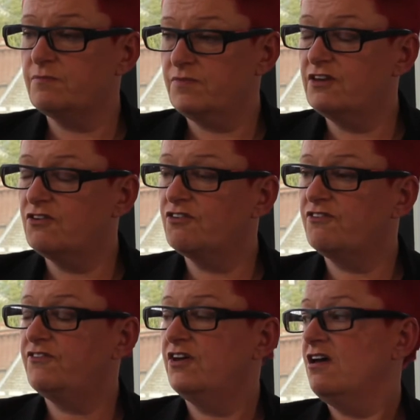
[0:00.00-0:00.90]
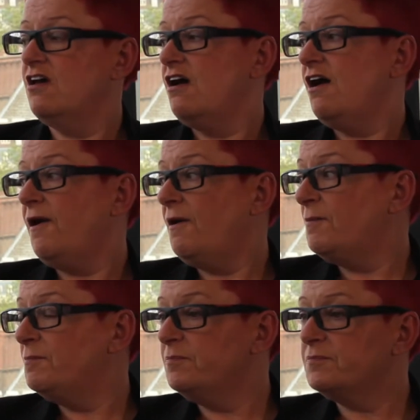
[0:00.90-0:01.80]
something off.
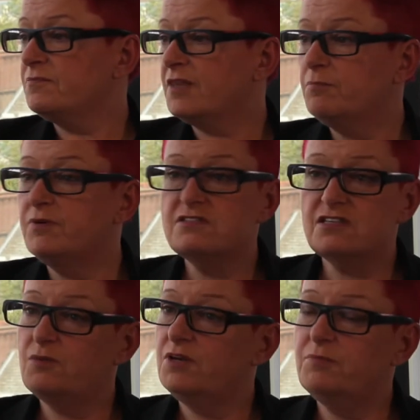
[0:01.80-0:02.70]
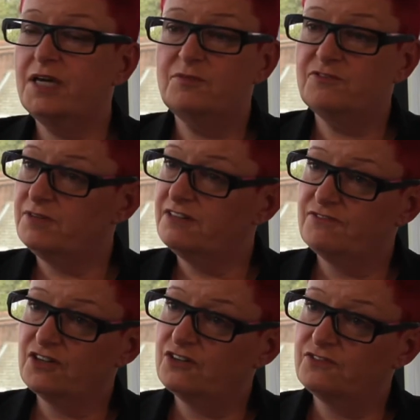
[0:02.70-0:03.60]
but so many people have been
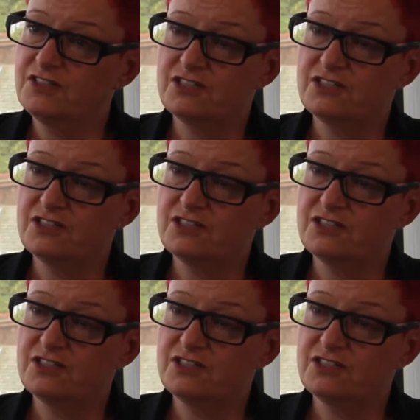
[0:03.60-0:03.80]
involved.